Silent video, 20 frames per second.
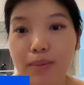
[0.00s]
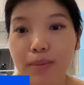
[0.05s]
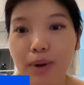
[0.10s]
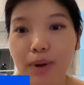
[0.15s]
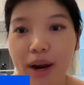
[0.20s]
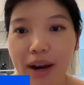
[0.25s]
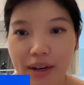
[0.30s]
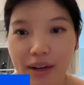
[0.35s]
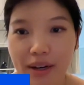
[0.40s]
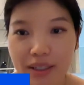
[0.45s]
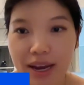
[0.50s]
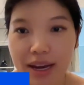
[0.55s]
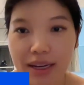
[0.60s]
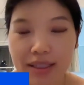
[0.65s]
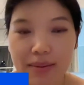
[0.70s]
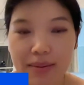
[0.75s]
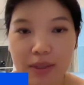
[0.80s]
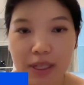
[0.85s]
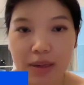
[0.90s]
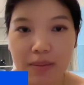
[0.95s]
Prior to
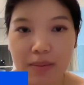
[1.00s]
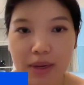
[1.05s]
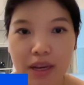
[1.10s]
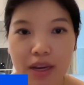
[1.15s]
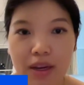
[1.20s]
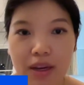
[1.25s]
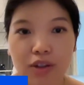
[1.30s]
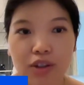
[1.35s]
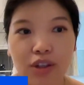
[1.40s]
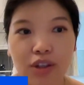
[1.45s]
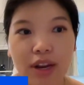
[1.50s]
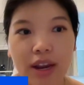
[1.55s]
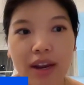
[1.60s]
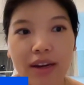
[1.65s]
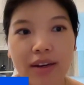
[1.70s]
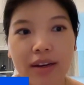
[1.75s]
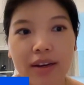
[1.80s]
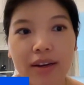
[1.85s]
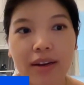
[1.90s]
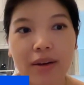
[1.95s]
XMTP,
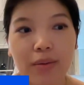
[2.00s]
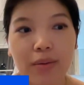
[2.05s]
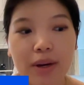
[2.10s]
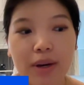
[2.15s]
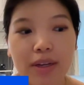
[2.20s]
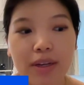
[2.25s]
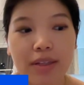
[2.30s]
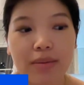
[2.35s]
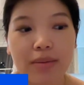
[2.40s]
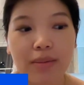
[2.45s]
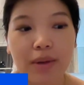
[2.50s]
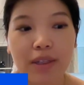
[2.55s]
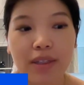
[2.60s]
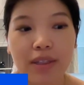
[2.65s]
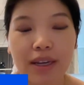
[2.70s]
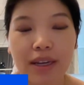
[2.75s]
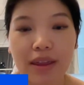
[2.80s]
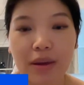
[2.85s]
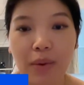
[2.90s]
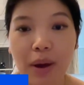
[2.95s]
Shane was
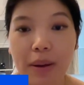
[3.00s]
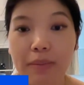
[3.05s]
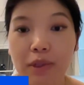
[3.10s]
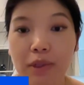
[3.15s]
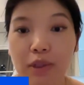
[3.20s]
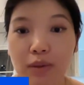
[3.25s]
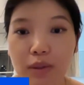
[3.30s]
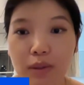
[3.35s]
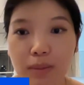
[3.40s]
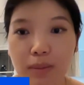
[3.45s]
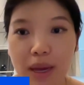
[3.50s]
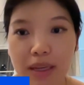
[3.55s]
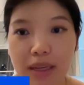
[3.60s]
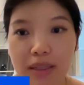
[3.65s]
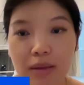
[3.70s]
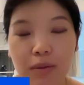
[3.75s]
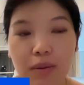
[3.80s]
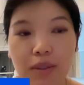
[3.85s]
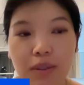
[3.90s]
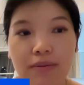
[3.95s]
building in the Web2 space.
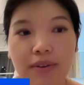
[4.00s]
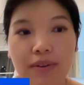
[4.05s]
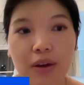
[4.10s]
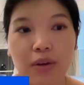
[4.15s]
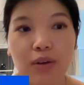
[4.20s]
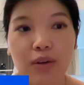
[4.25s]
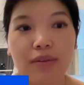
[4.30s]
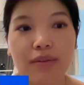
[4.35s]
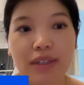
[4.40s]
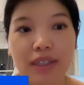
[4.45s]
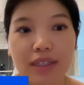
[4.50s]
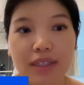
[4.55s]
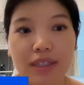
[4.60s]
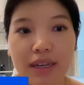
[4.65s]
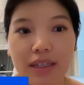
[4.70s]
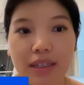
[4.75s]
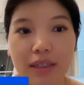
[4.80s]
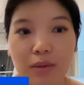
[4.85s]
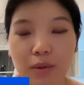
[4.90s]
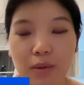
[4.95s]
He was the founder of
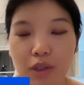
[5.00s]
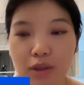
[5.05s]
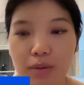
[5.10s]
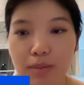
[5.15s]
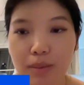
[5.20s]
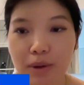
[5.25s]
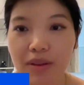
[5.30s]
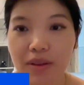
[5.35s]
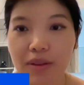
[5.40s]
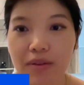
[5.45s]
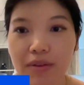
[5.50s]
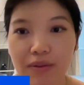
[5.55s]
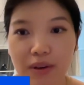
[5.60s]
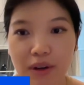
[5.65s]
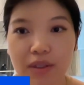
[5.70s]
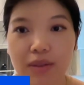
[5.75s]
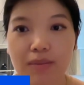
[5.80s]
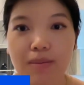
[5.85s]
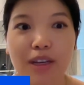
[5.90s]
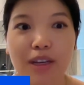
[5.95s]
Assist, which built the first